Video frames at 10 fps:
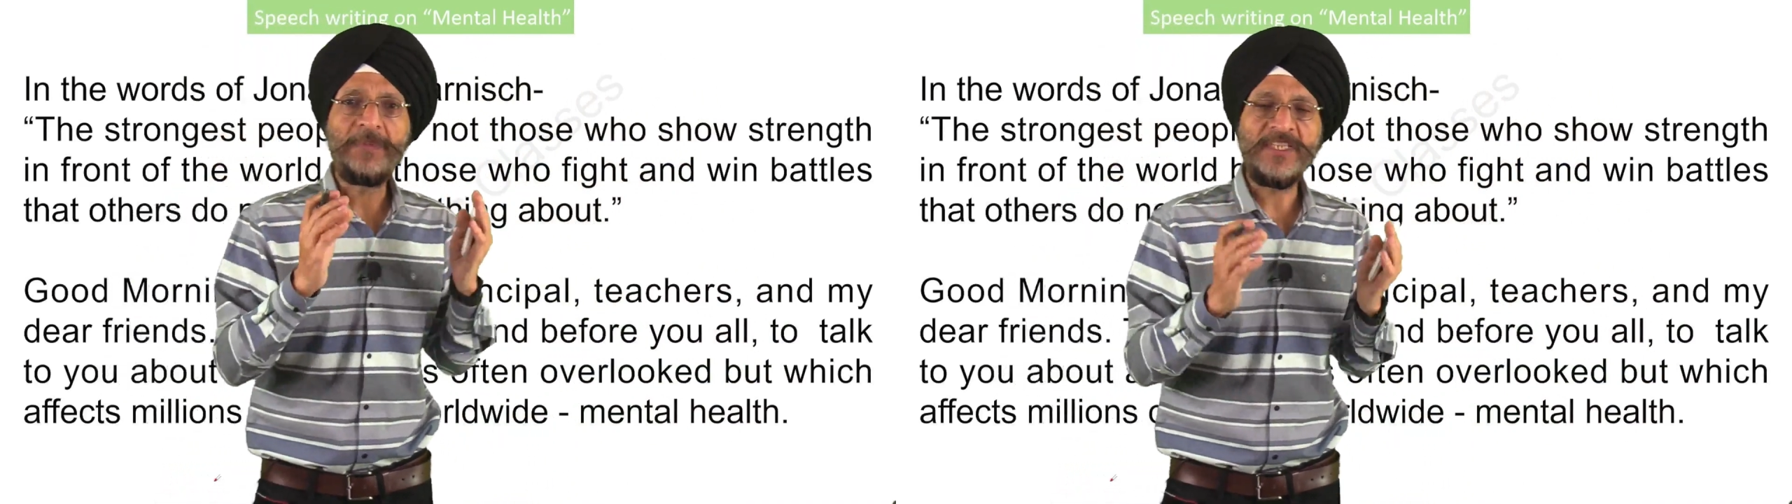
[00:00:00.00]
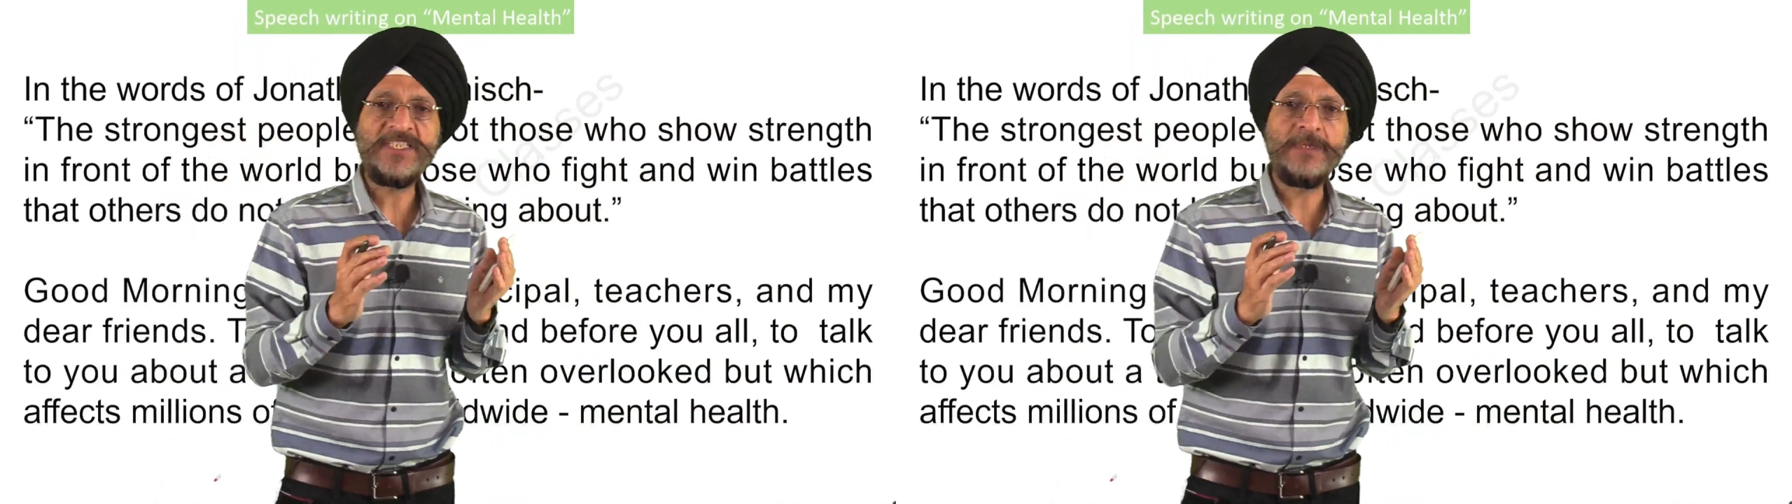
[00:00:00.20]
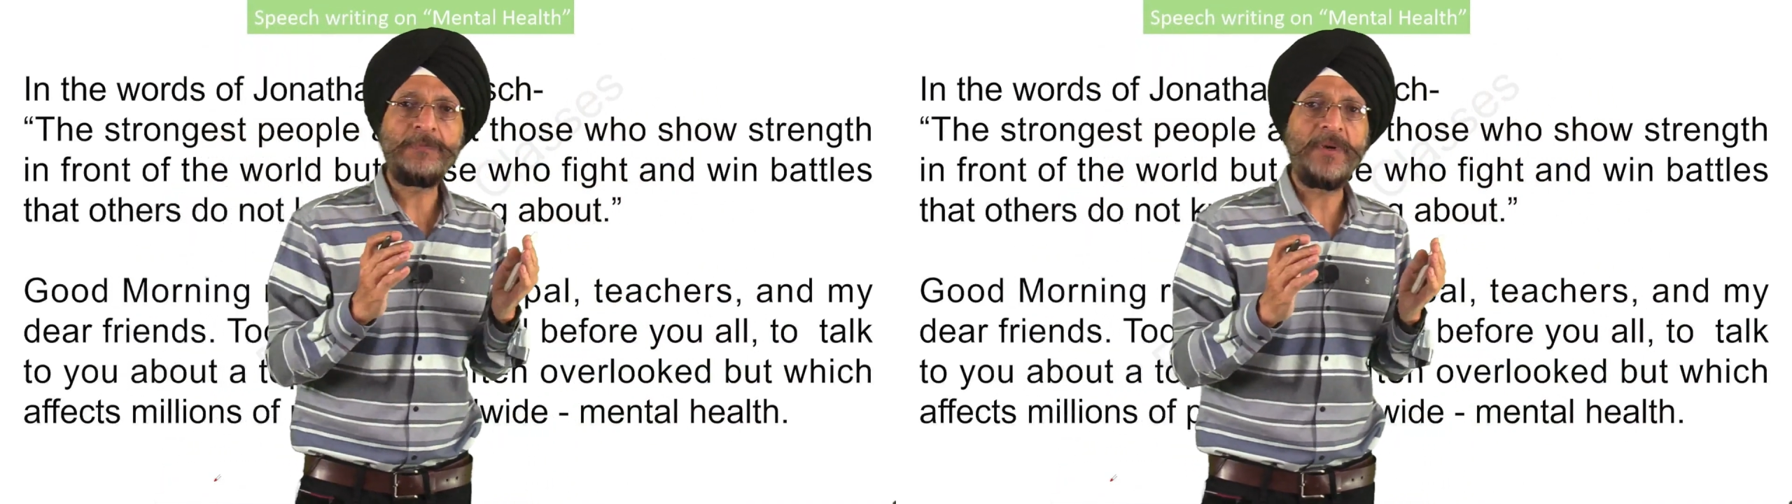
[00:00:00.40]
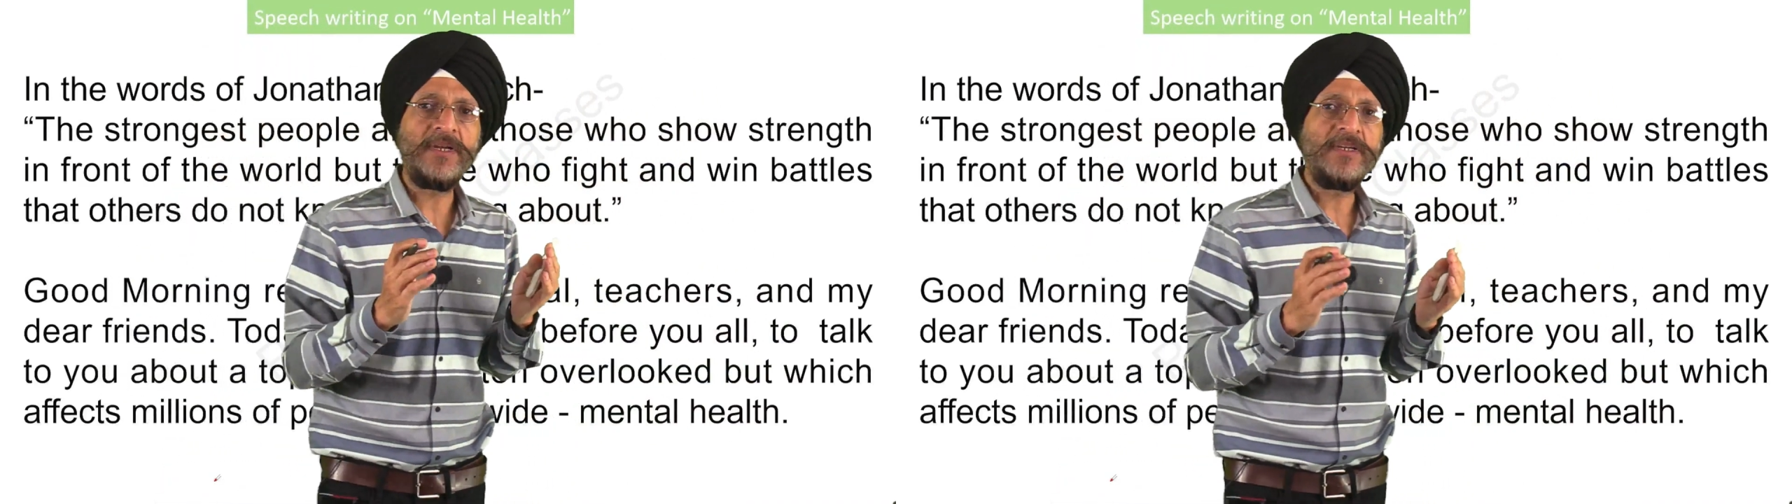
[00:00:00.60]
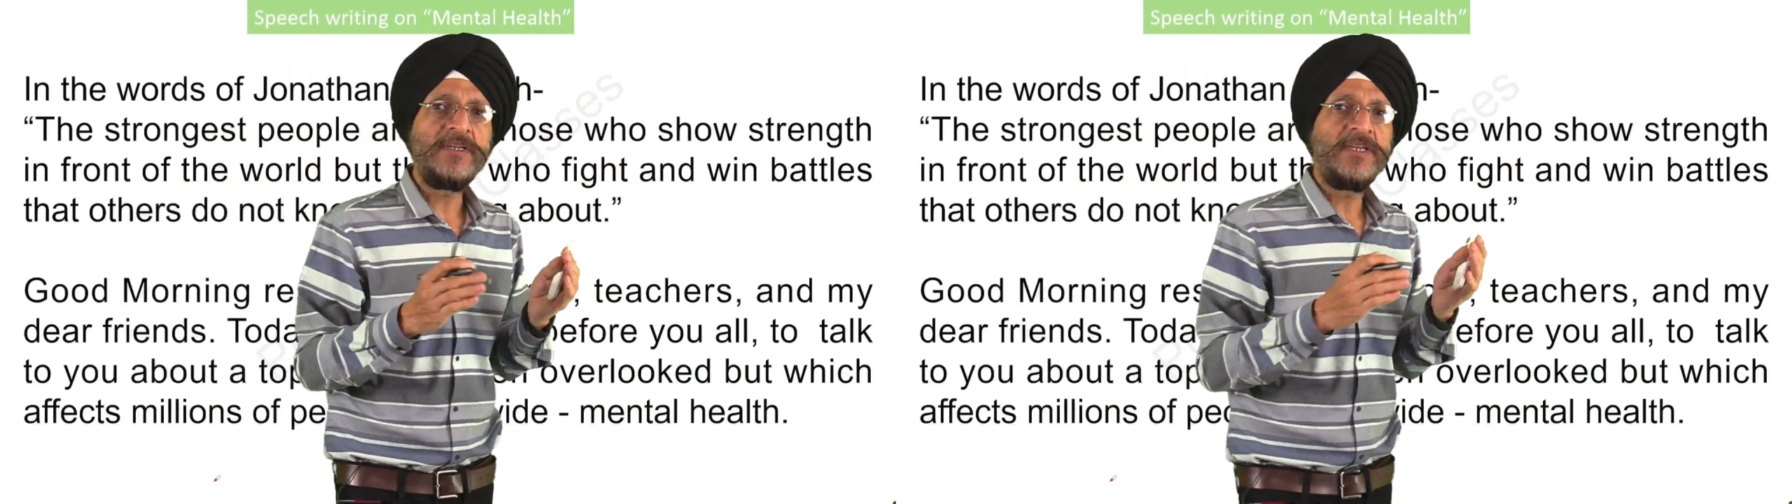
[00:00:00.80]

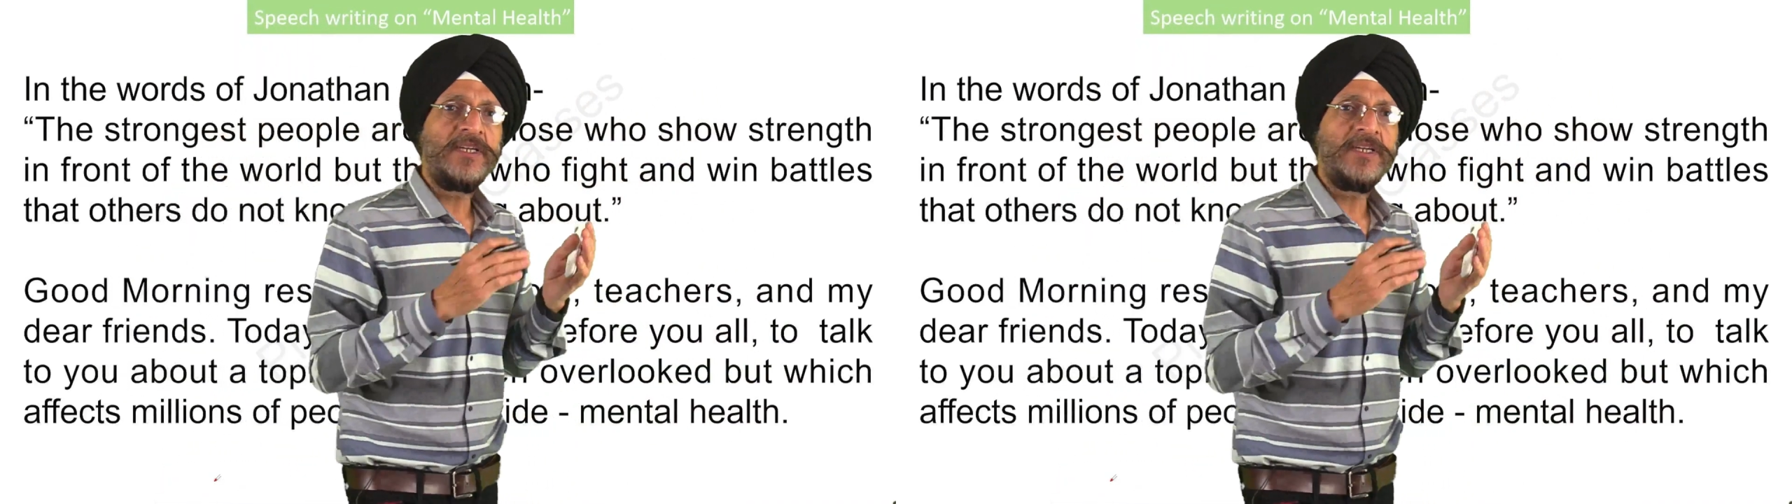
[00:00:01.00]
principal,